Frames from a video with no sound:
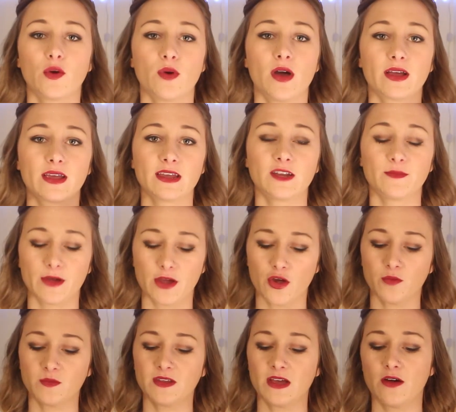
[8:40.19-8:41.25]
I work in my
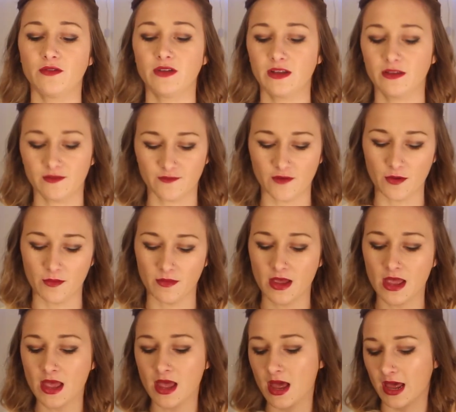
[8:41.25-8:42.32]
hometown. It's from
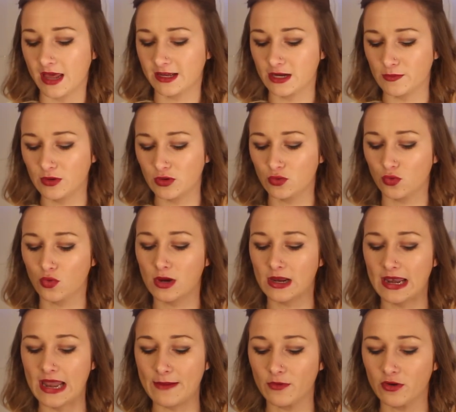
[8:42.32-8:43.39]
a company called
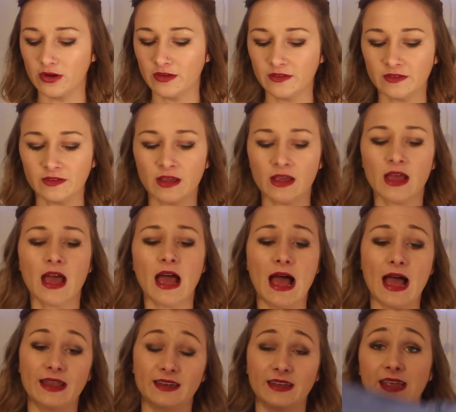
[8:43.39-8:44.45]
Glamorous,
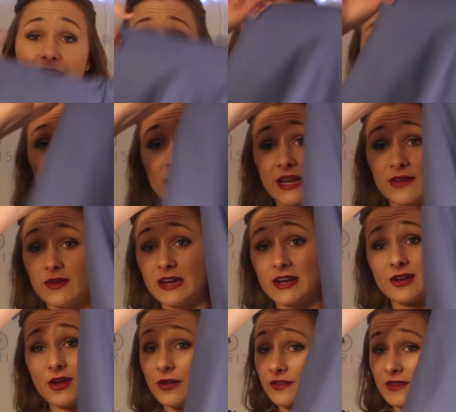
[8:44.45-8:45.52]
and it's really
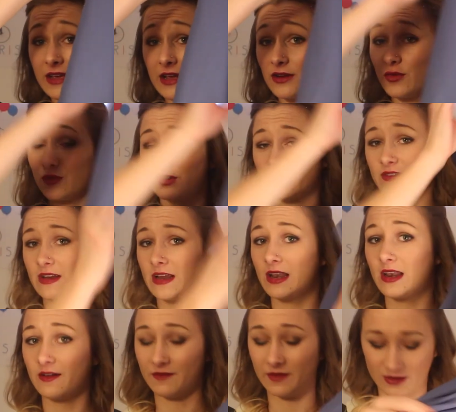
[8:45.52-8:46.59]
classy and gorgeous, and I
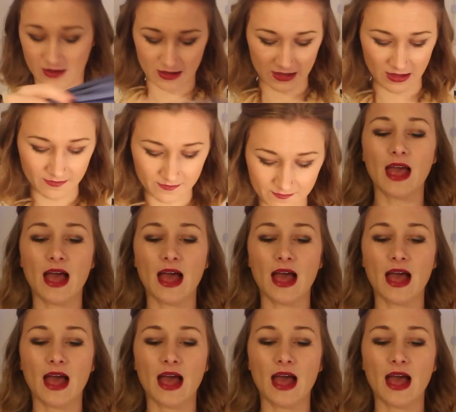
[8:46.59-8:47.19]
love the colour.